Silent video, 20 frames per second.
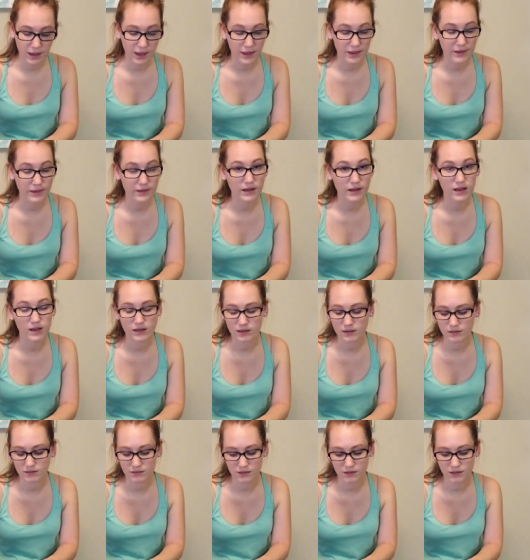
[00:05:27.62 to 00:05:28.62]
I
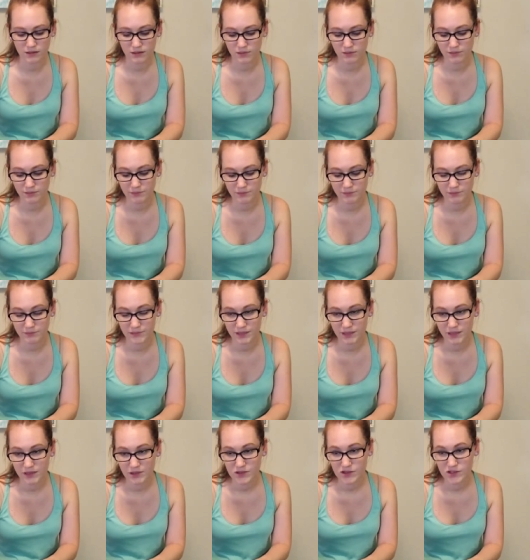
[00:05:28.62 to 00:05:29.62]
cannot
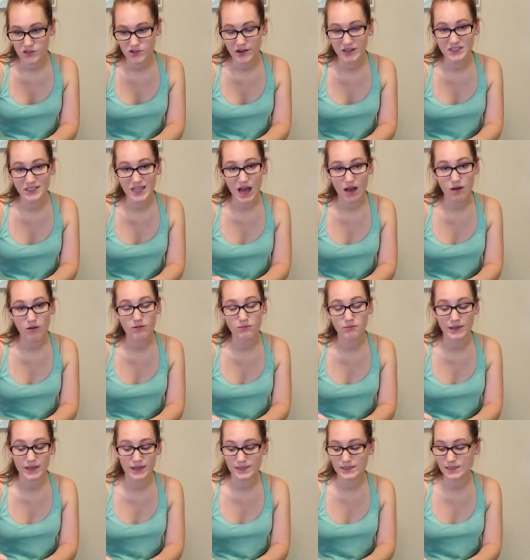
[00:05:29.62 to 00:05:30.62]
stress how
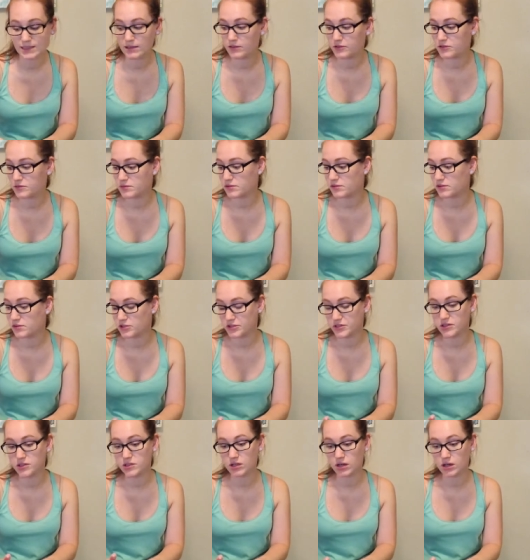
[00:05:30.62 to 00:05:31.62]
amazing those
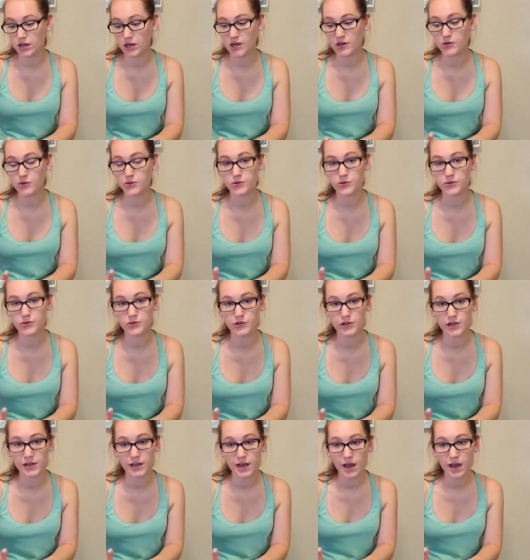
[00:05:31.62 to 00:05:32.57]
nurses are who